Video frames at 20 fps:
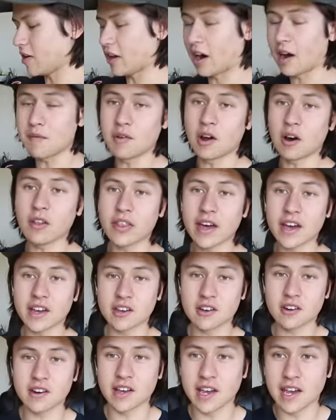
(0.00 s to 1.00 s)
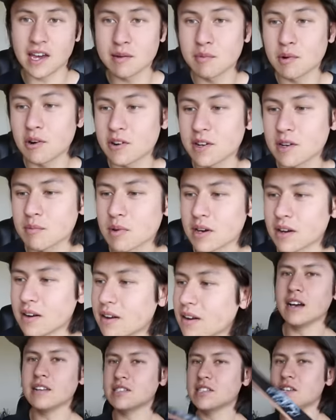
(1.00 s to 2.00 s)
I mean, I'm not that good at handboarding,
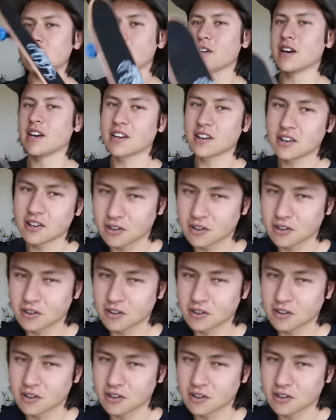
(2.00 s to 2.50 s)
but I'll see what I can